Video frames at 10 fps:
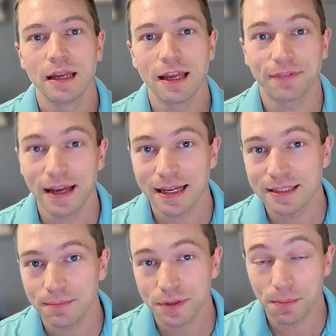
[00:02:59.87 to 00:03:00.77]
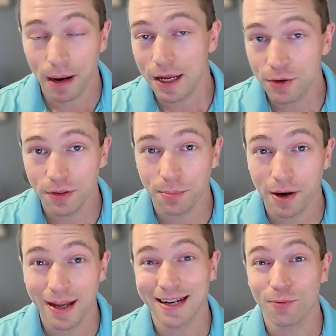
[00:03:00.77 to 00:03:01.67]
if that ends up to bite you in the
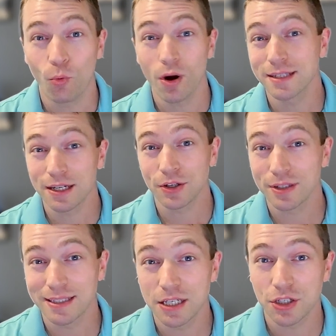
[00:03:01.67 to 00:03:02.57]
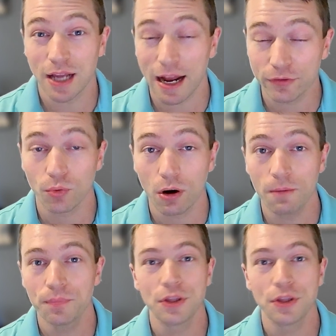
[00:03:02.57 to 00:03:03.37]
butt and it wasn't a good decision after all,